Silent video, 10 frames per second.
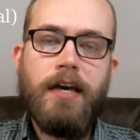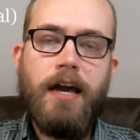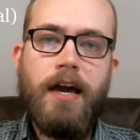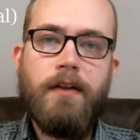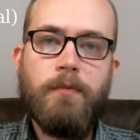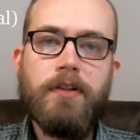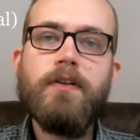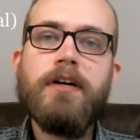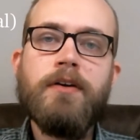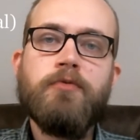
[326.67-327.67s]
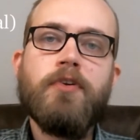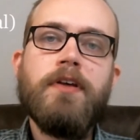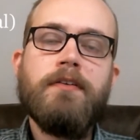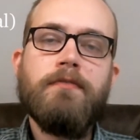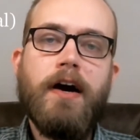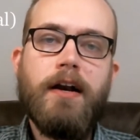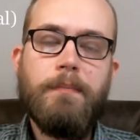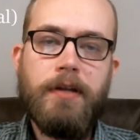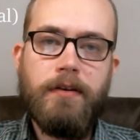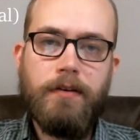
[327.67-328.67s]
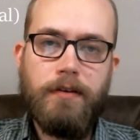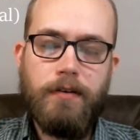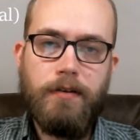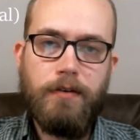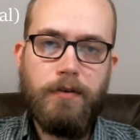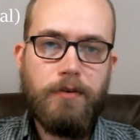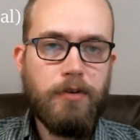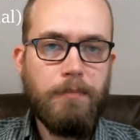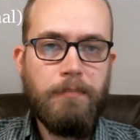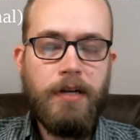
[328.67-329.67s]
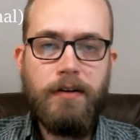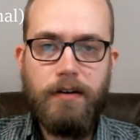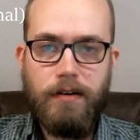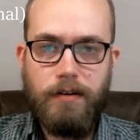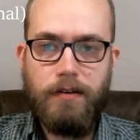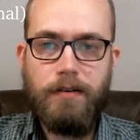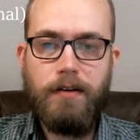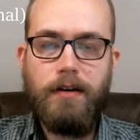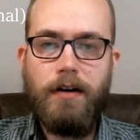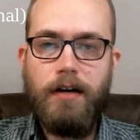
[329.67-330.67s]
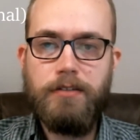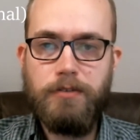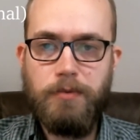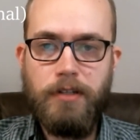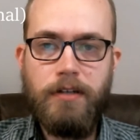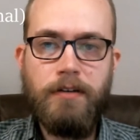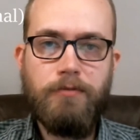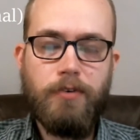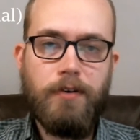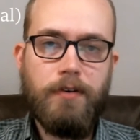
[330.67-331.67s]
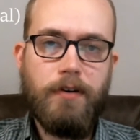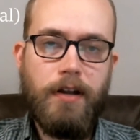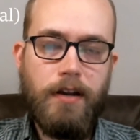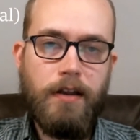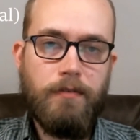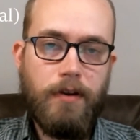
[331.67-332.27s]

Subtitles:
and we're looking for the environment to mirror us. We're looking for and